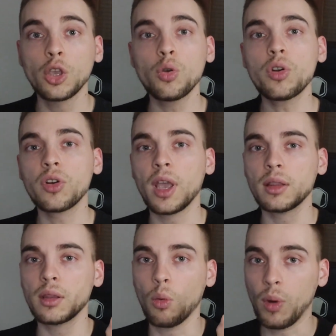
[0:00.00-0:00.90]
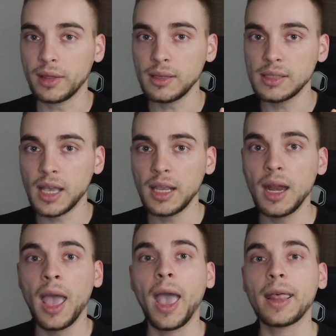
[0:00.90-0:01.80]
you create one
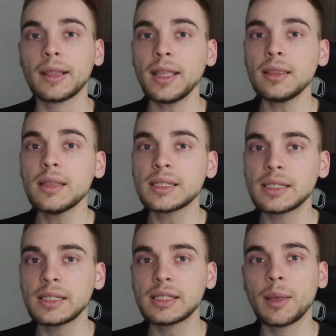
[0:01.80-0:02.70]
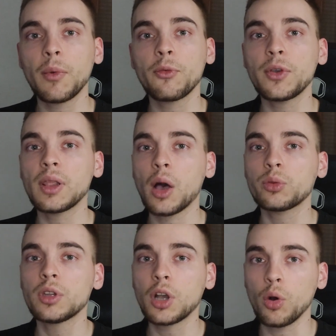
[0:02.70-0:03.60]
design and let the system fill
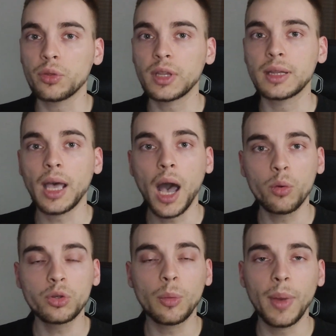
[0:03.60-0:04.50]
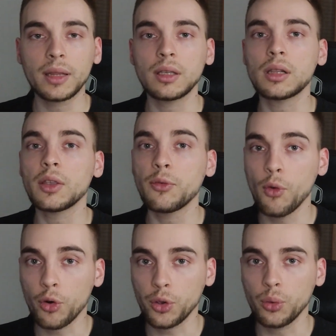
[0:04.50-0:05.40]
out the content automatically for